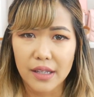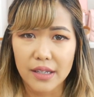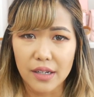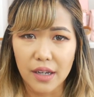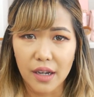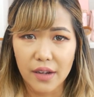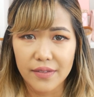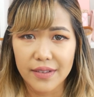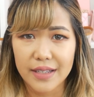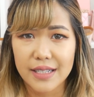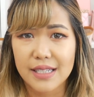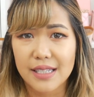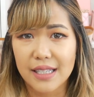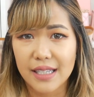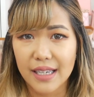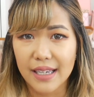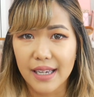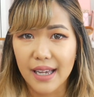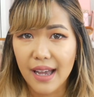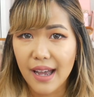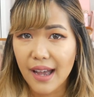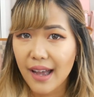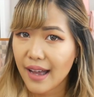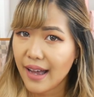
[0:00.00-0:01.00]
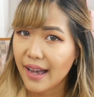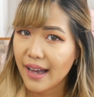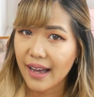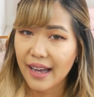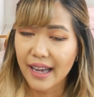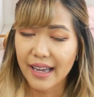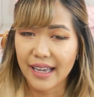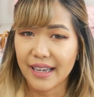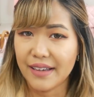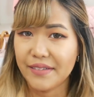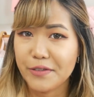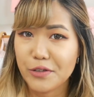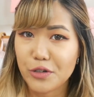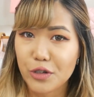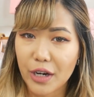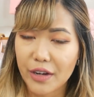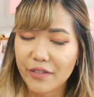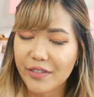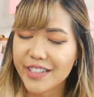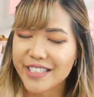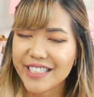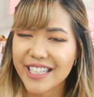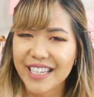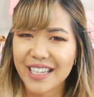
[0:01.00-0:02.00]
And obviously, I haven't
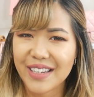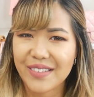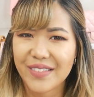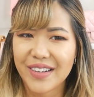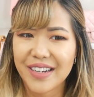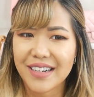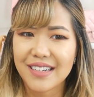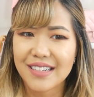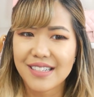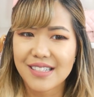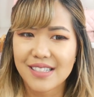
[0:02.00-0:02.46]
traveled anywhere,